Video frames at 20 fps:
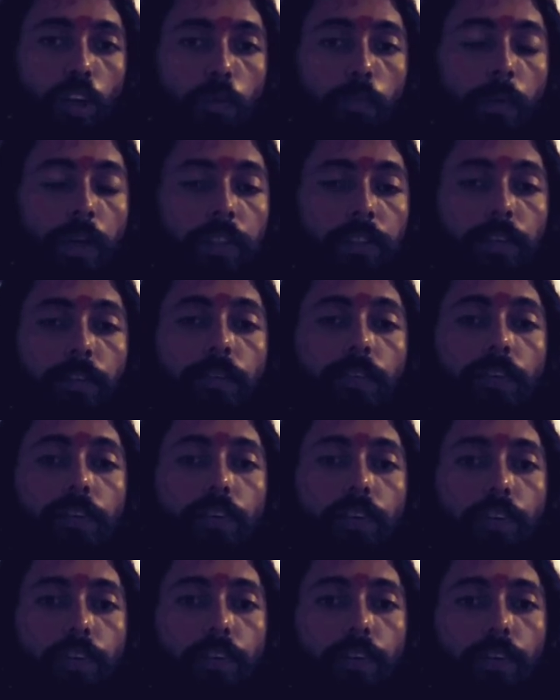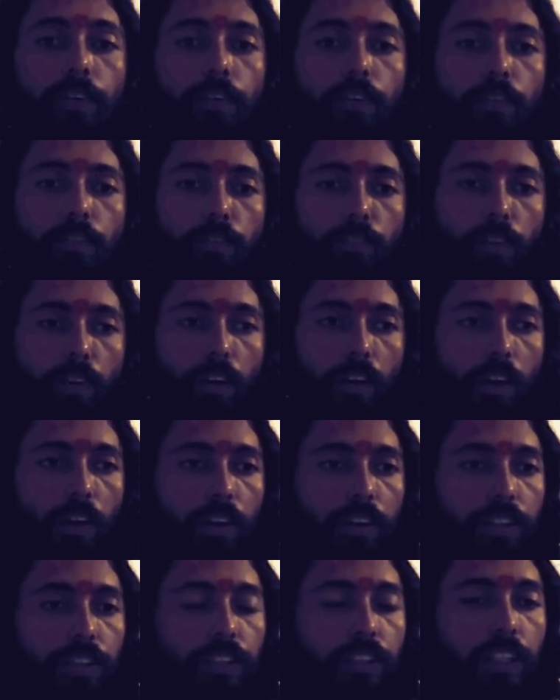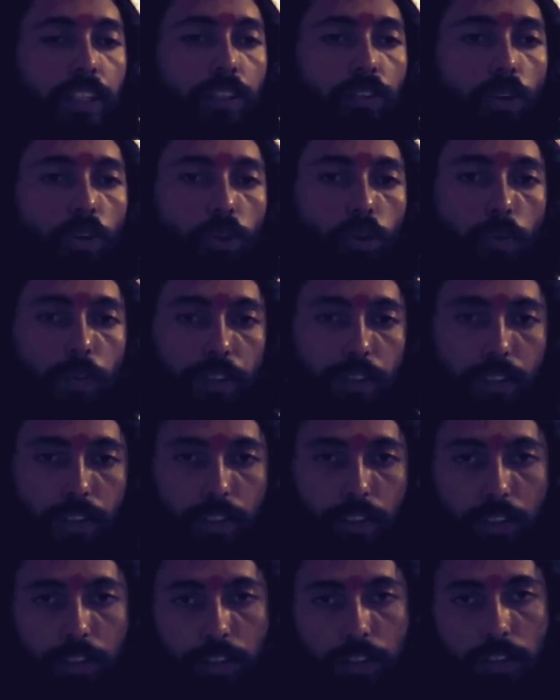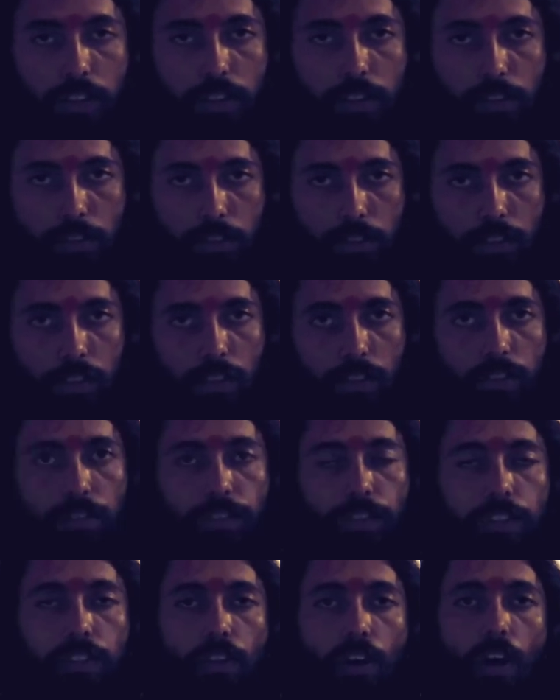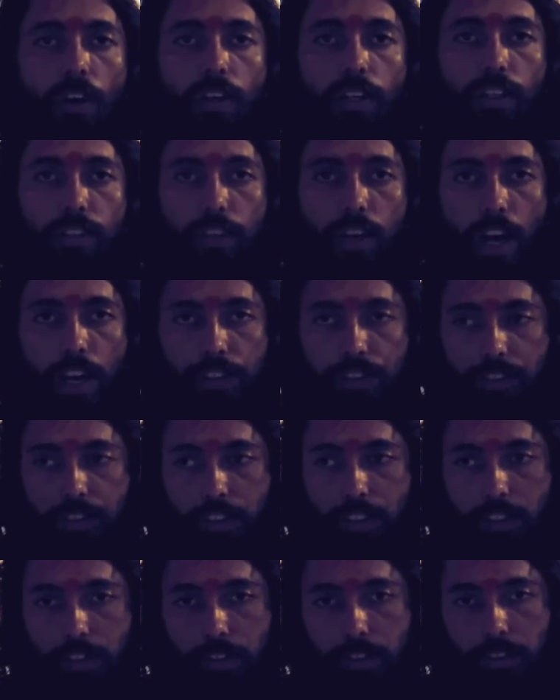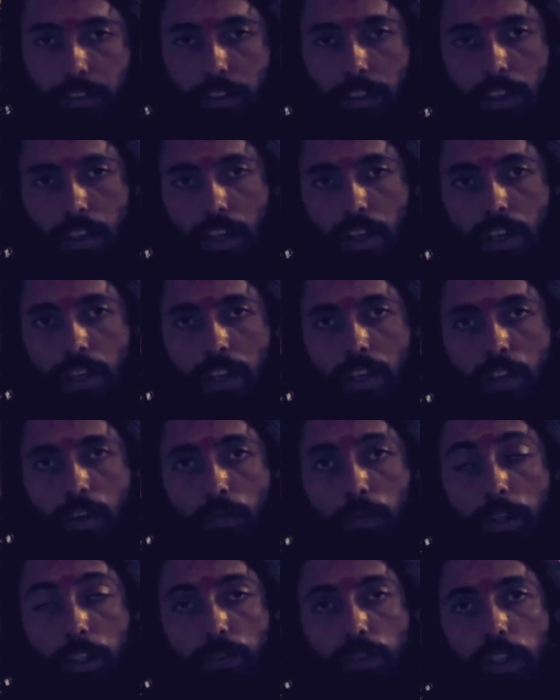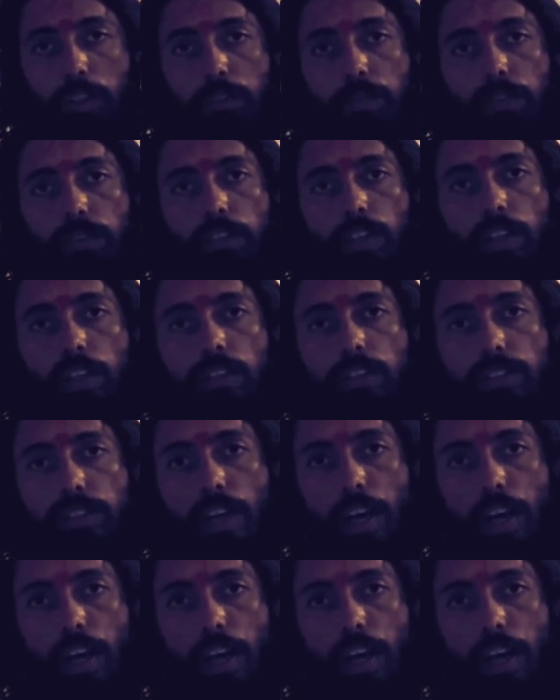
But a recent controversy which occurred last year between Dhirendra